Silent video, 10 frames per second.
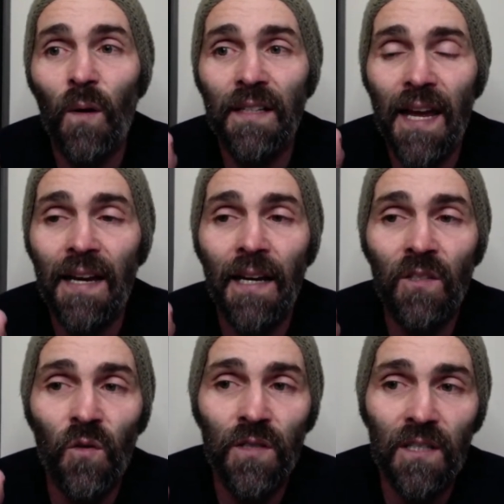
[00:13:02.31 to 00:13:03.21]
where Dan
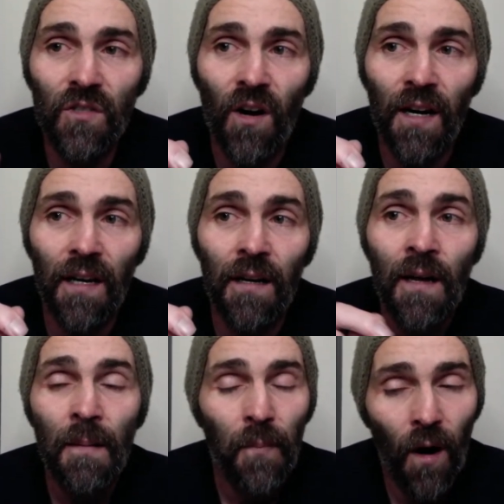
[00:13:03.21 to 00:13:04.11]
Andrews is trying to
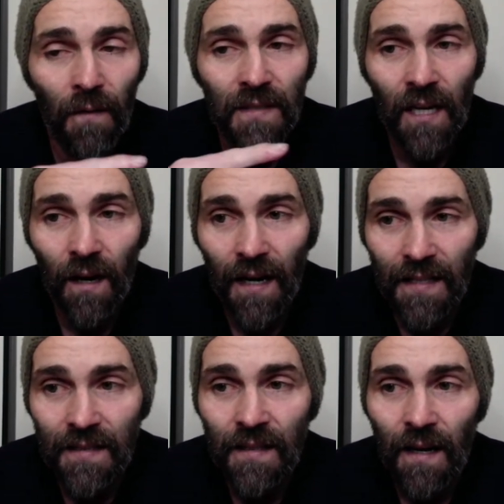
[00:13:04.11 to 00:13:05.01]

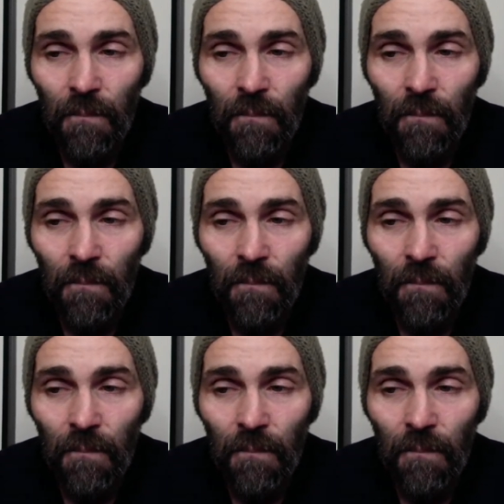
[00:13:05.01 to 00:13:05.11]
privatise